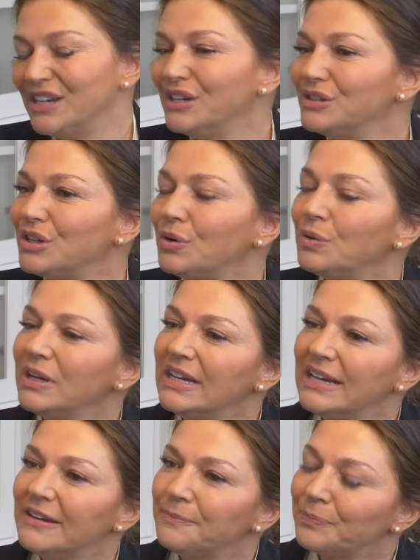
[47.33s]
So,
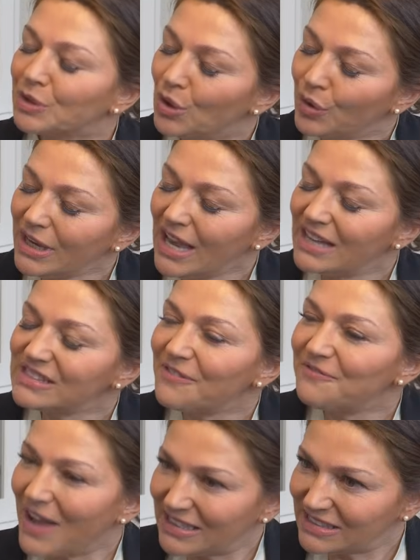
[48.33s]
Coki has a
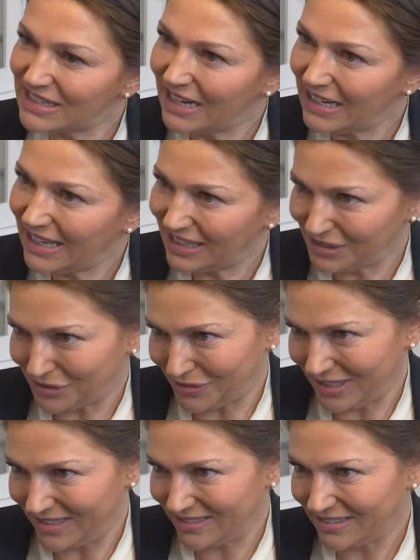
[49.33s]
fascinating
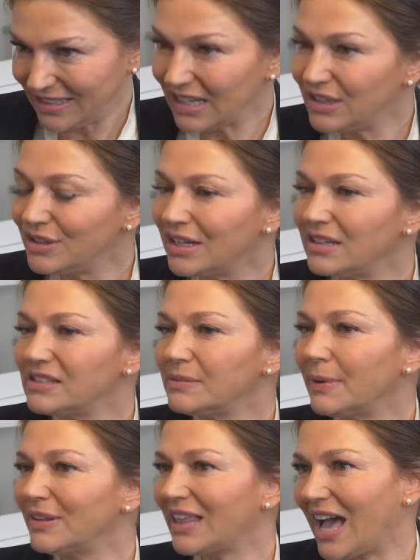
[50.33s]
history. Can you tell us
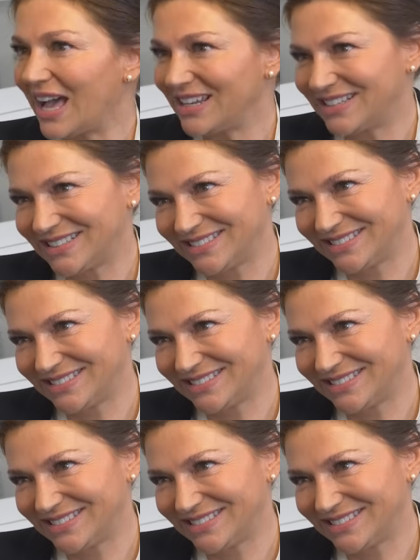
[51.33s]
about that?